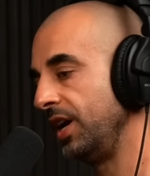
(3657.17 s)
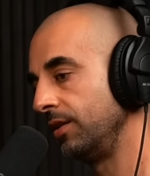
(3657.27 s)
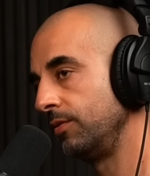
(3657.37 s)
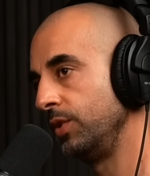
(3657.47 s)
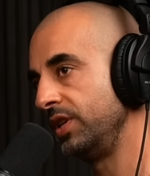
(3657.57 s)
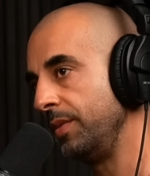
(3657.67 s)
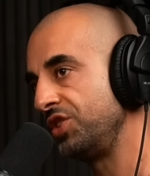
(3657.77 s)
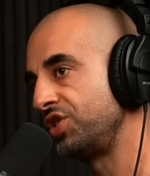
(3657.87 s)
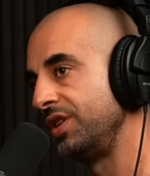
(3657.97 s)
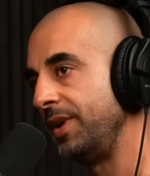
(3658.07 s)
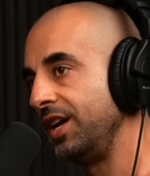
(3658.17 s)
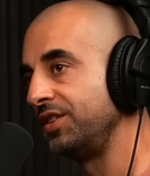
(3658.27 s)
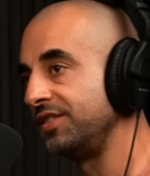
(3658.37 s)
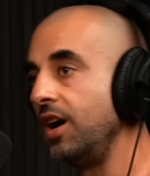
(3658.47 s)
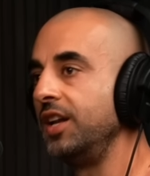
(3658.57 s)
when you mentioned about
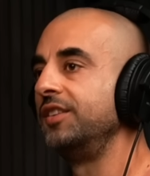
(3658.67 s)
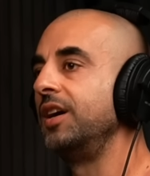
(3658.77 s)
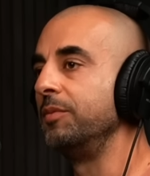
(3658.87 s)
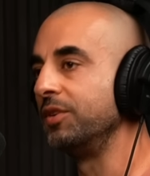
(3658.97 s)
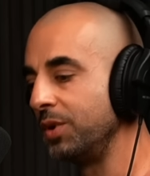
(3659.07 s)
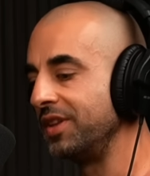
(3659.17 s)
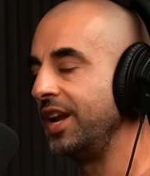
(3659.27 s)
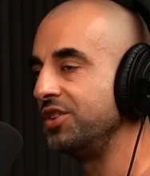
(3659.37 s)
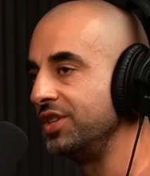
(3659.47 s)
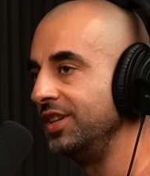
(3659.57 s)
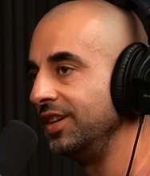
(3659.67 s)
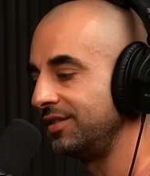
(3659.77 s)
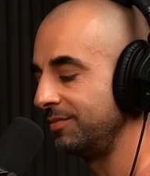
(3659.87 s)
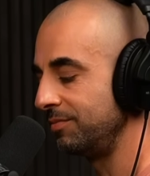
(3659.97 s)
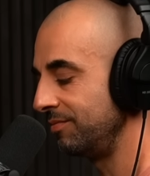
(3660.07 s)
designing something with an engineer's
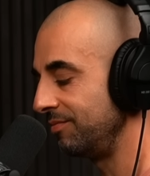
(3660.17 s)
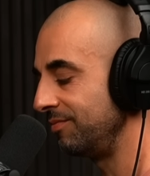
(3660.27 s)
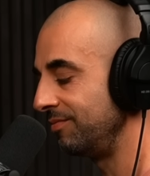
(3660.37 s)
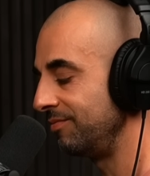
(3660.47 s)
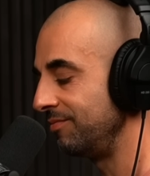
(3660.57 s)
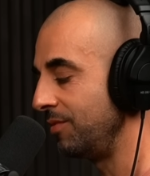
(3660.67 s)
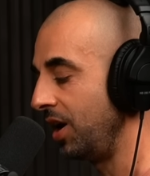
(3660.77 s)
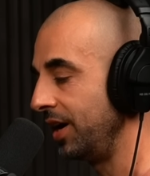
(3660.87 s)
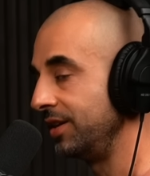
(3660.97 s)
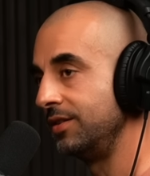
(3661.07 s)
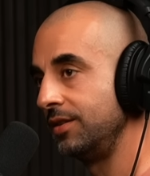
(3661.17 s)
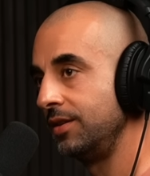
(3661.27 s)
mind